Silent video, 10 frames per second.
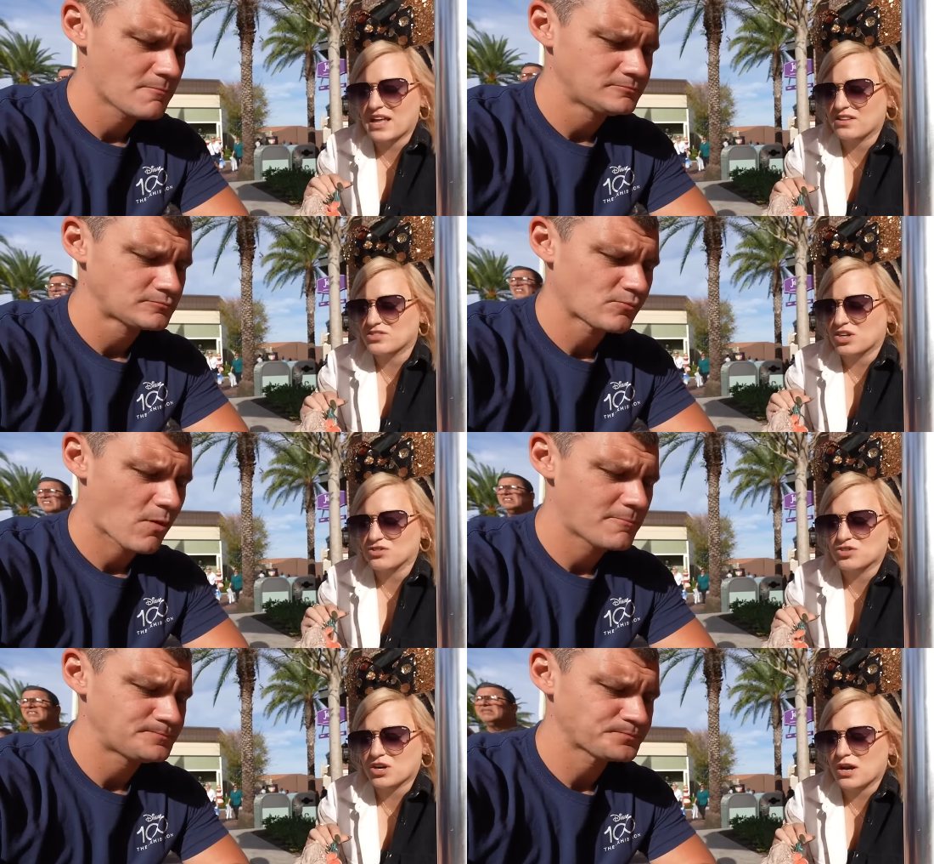Speaker 1: I love salt
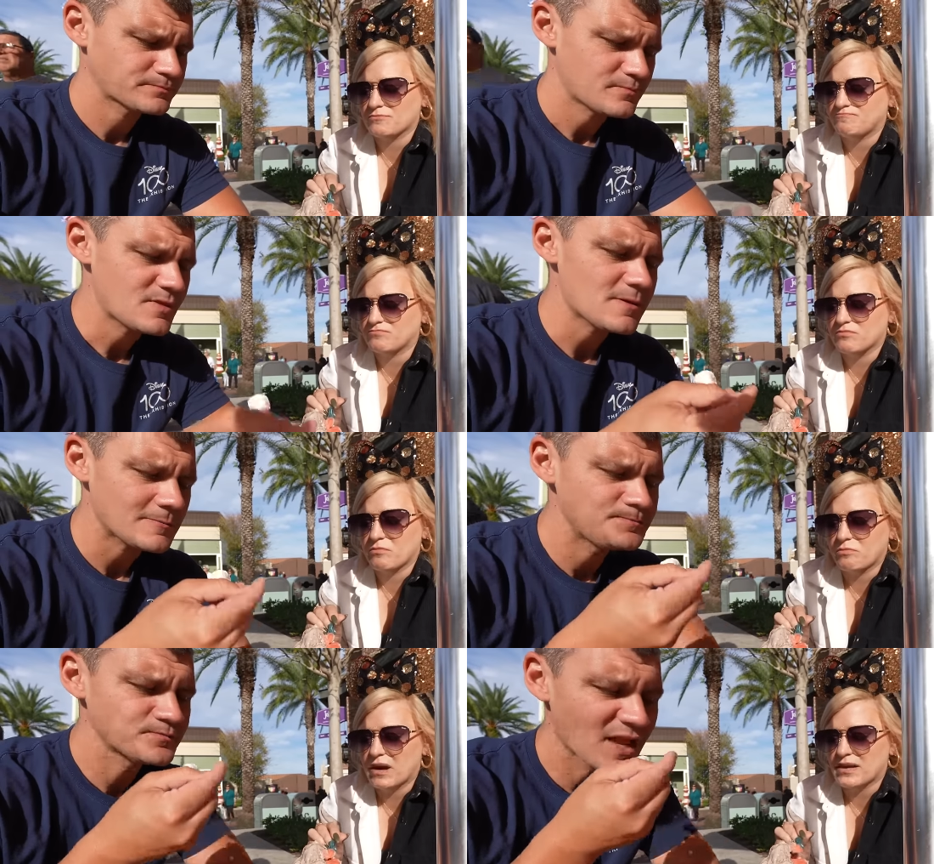and straw,
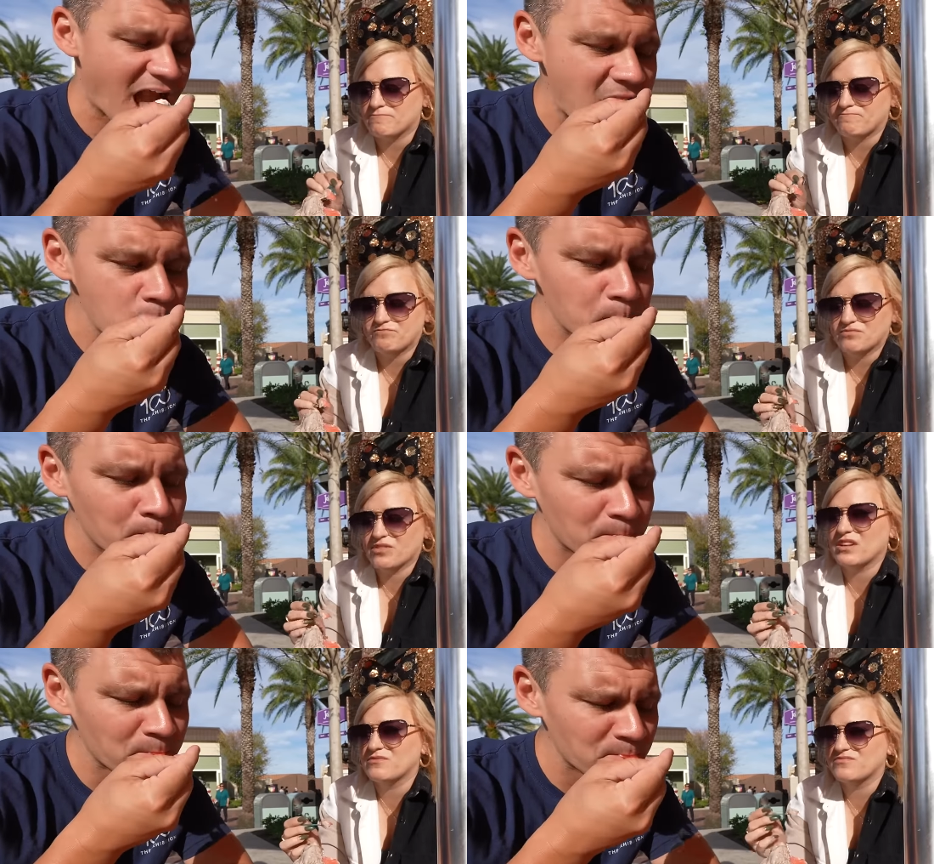but
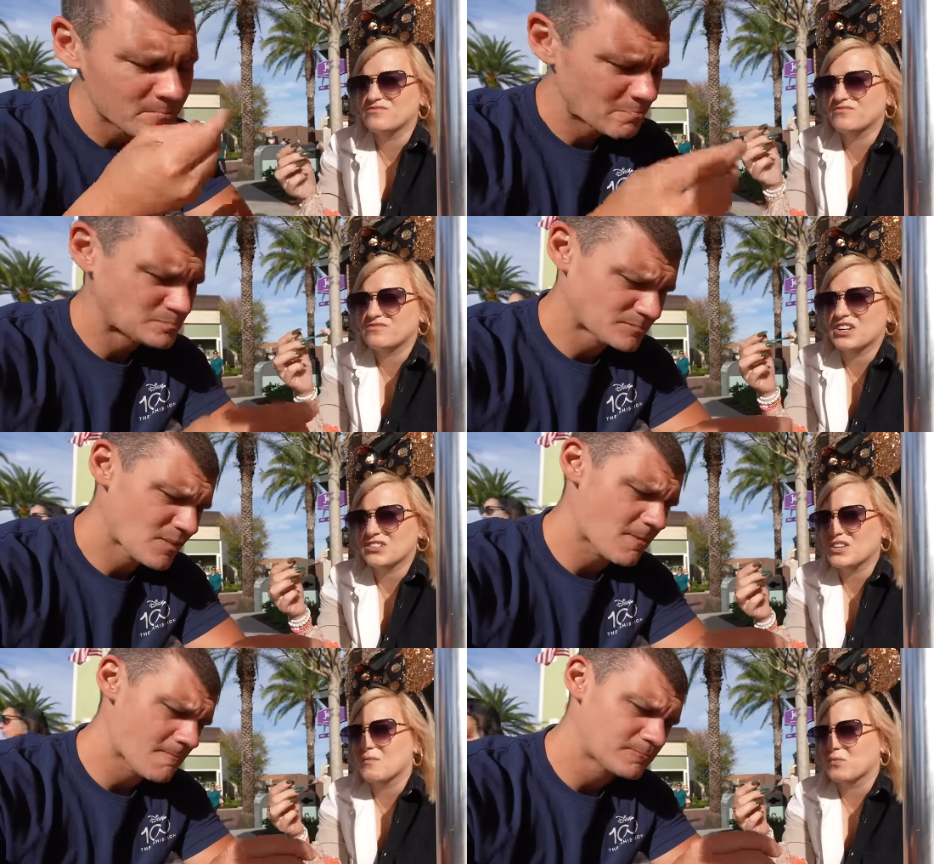
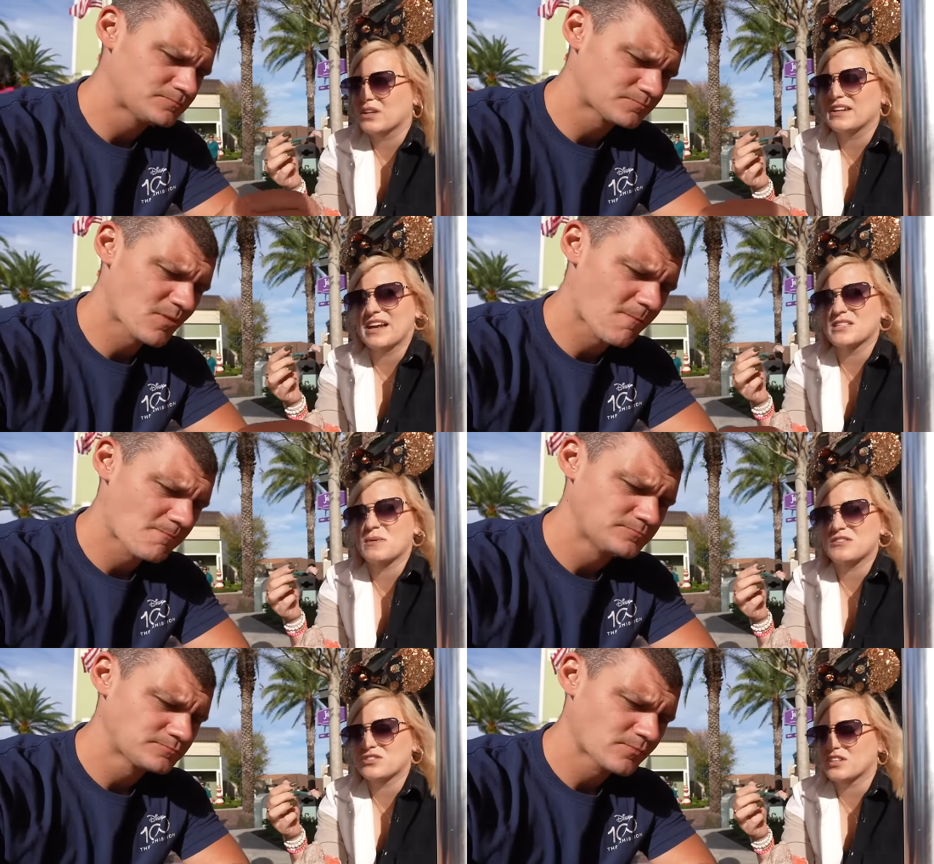there's something really nice
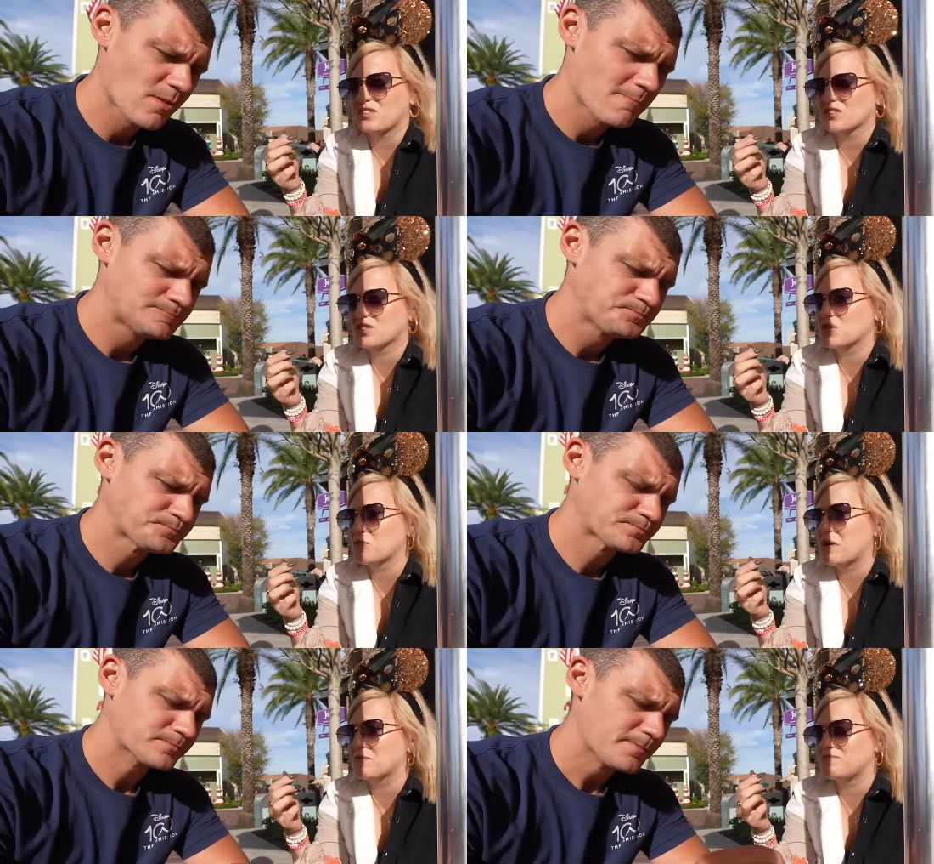about just a little
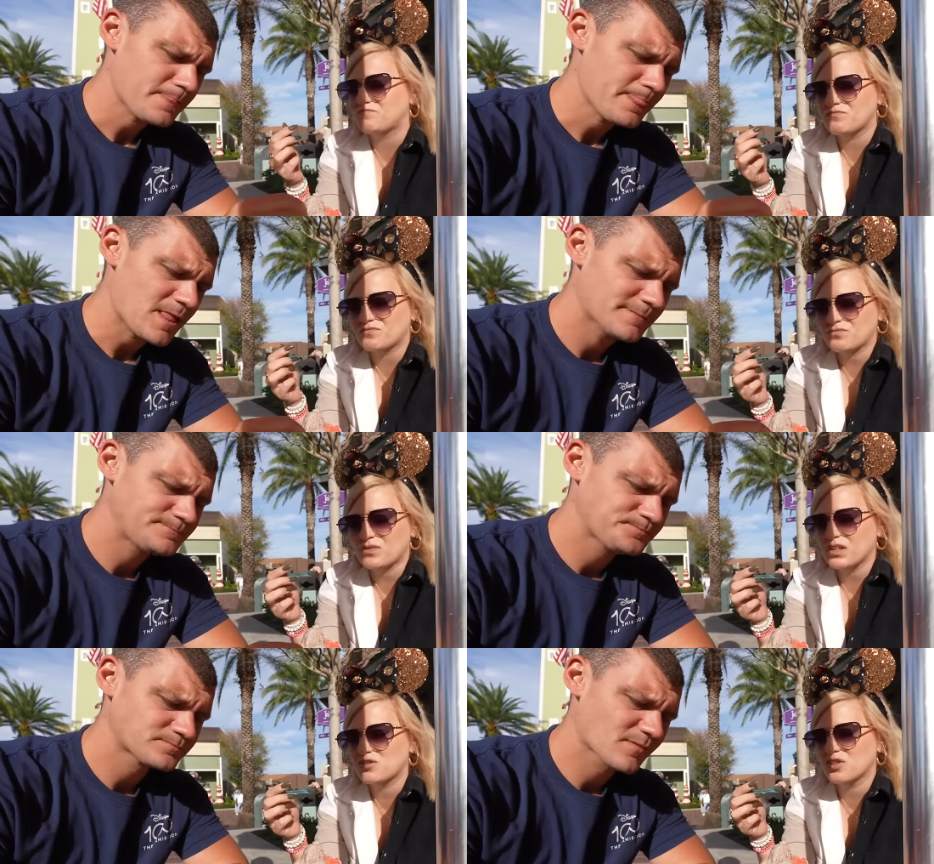scoop of
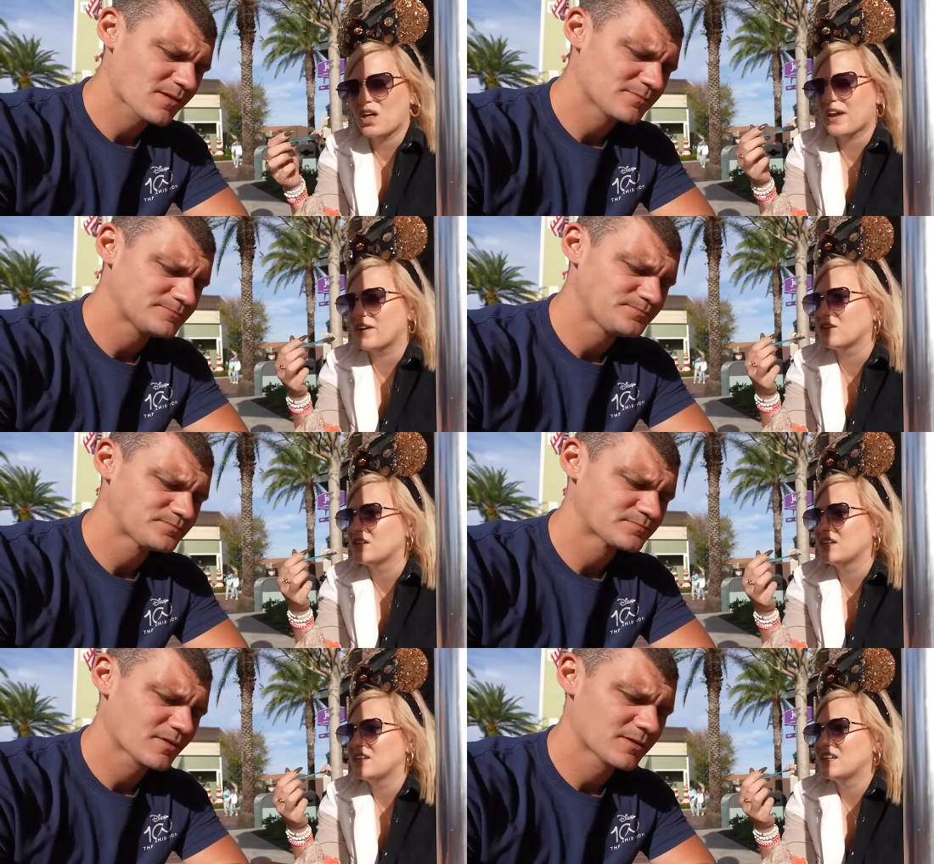gelato
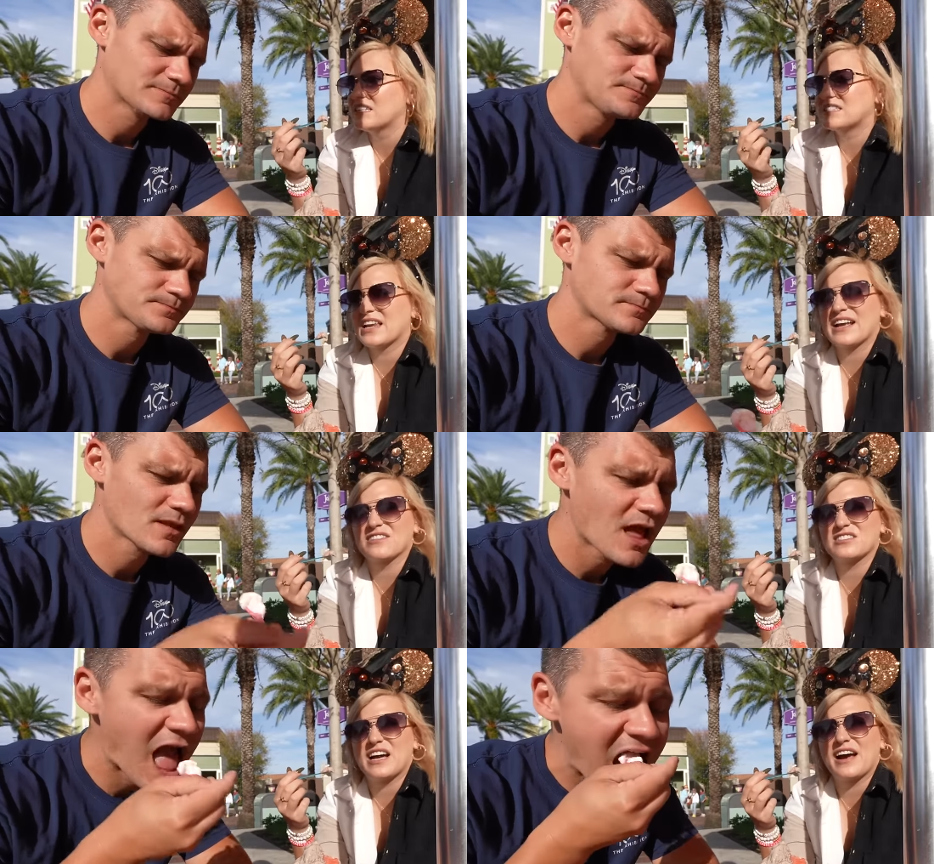sitting
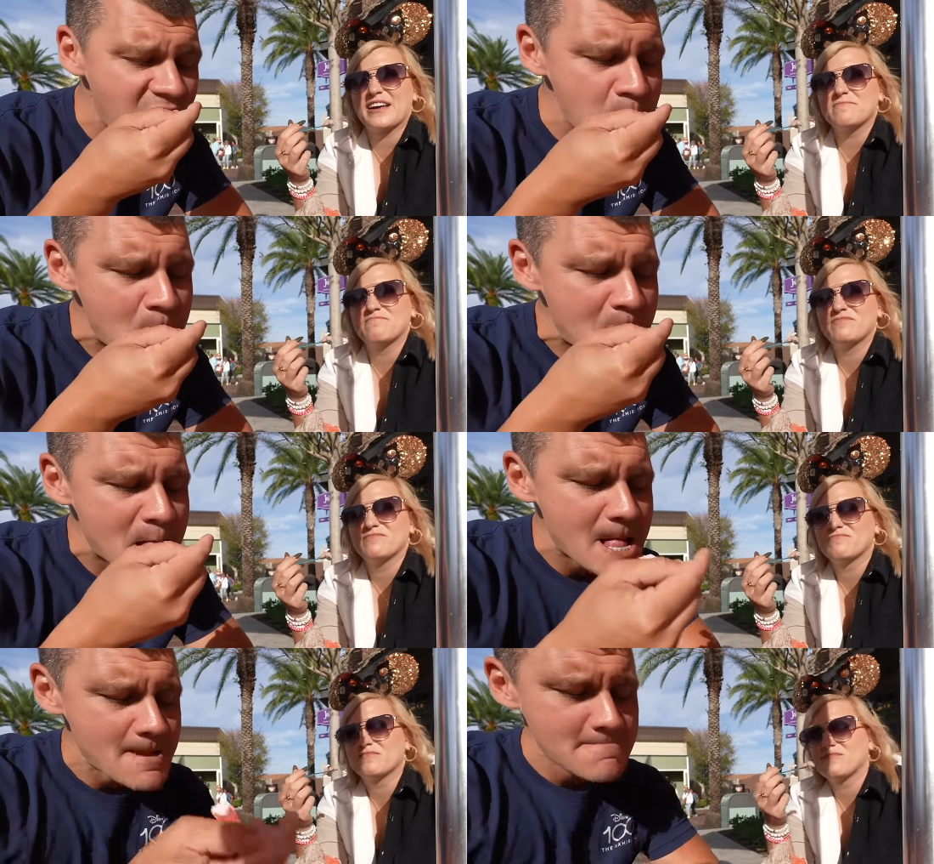outside,
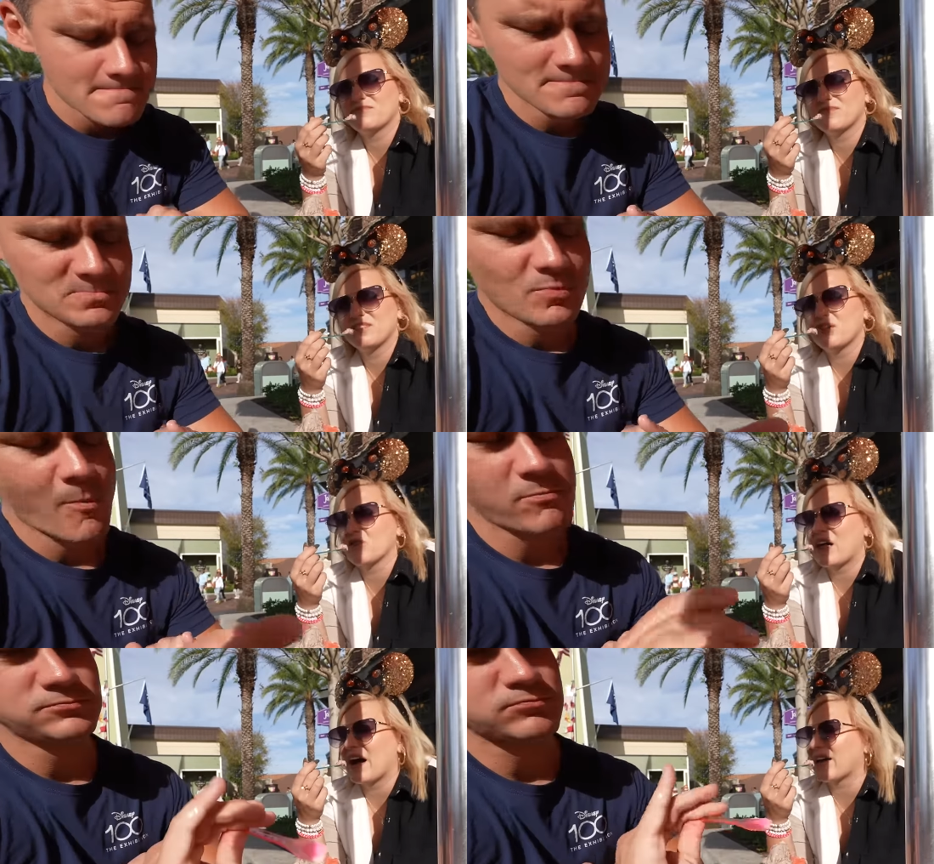
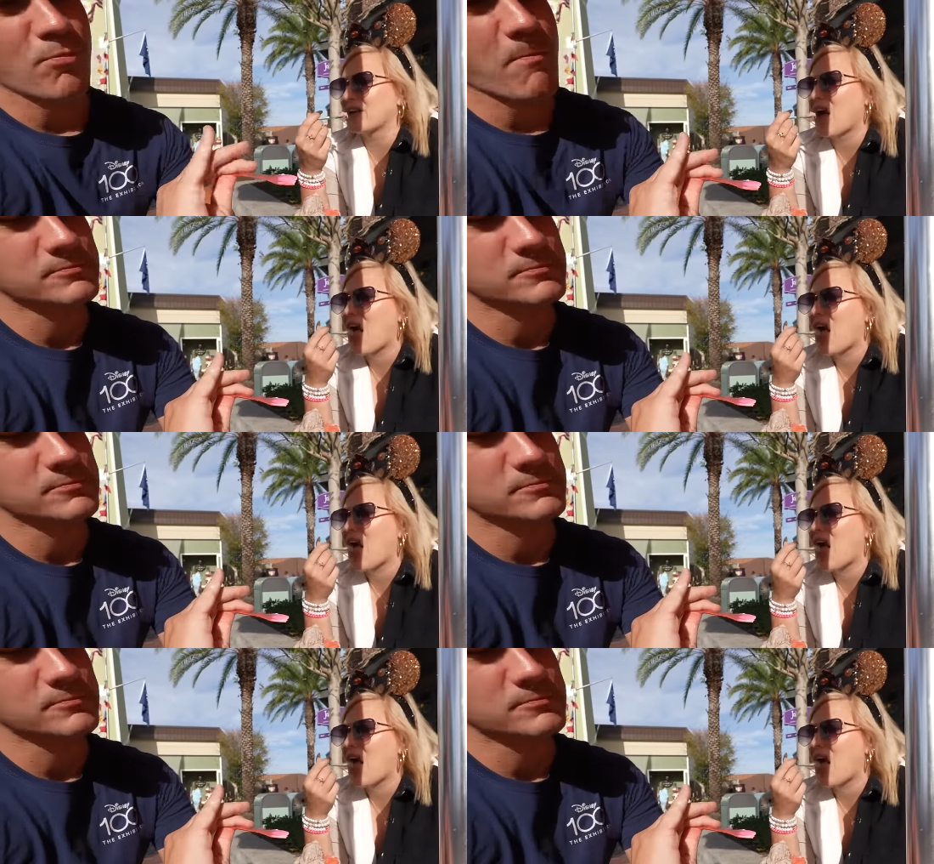no line,